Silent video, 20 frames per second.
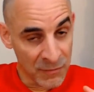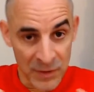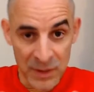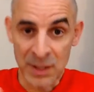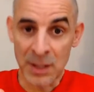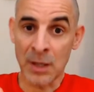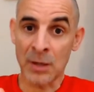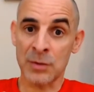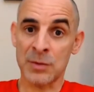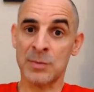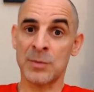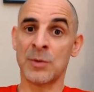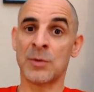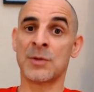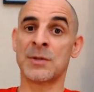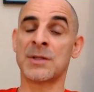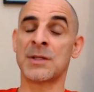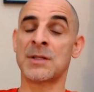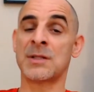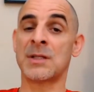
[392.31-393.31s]
videos
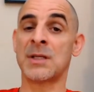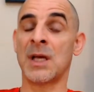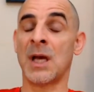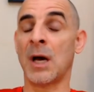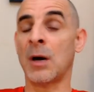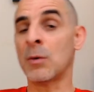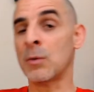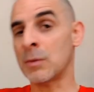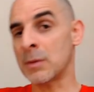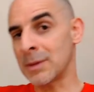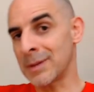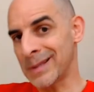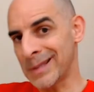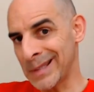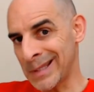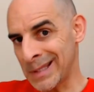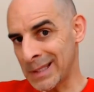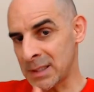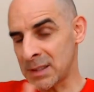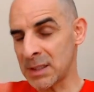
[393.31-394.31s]
because they see how
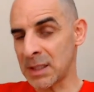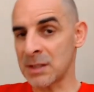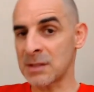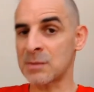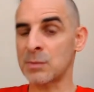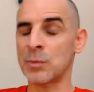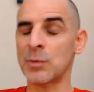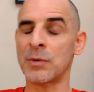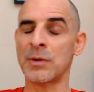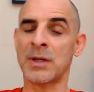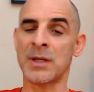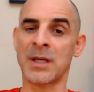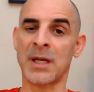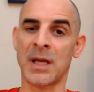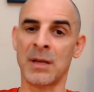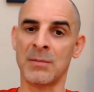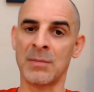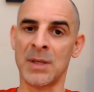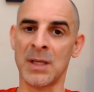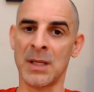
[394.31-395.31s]
easy and smooth it
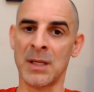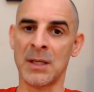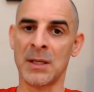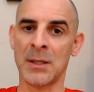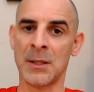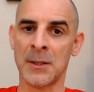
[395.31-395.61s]
can be.